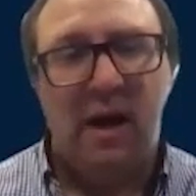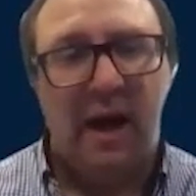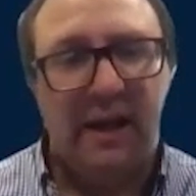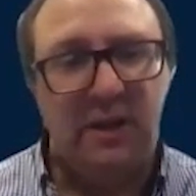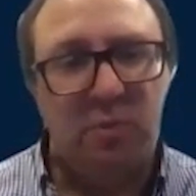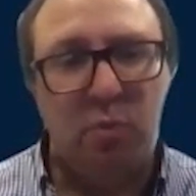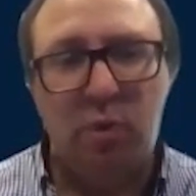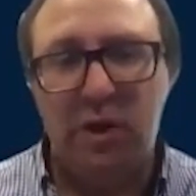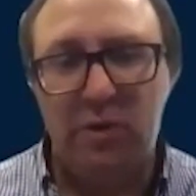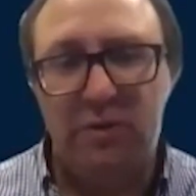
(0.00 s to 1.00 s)
I guess,
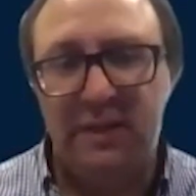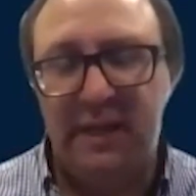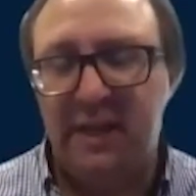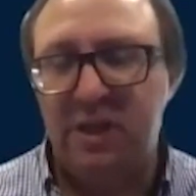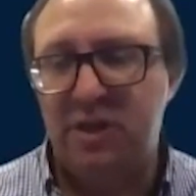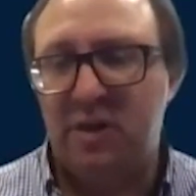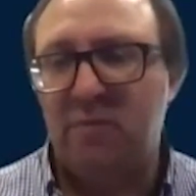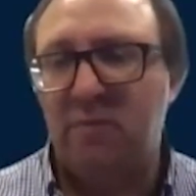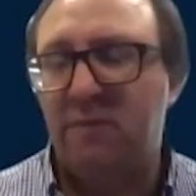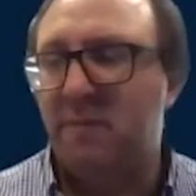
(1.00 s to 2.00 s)
what are you seeing in
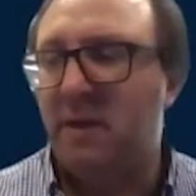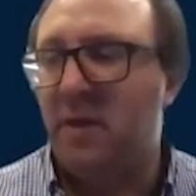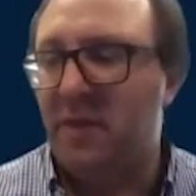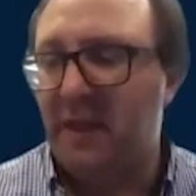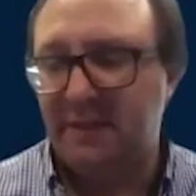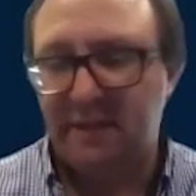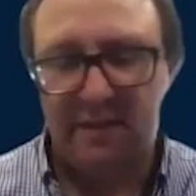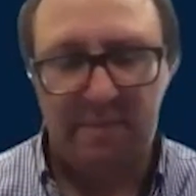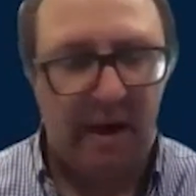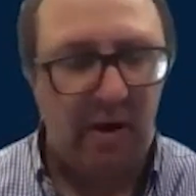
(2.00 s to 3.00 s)
general from a thesis
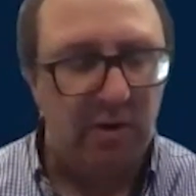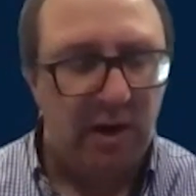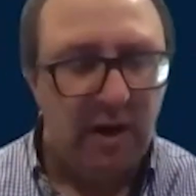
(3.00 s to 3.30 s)
about